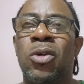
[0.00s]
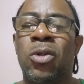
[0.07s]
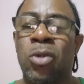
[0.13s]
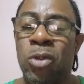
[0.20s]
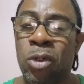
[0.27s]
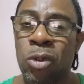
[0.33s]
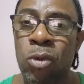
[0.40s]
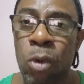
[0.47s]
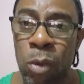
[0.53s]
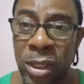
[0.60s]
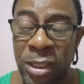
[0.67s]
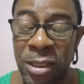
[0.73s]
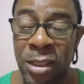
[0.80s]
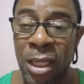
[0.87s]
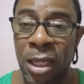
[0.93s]
You know
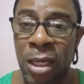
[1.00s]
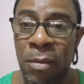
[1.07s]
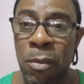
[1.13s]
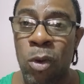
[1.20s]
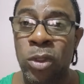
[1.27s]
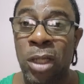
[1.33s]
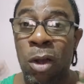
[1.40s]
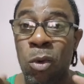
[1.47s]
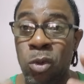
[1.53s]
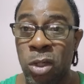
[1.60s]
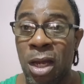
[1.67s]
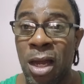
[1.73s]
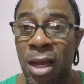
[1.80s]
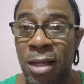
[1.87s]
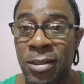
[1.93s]
what it's all about. You
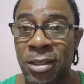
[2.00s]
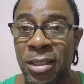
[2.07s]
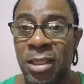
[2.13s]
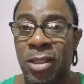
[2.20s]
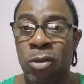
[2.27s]
ask it.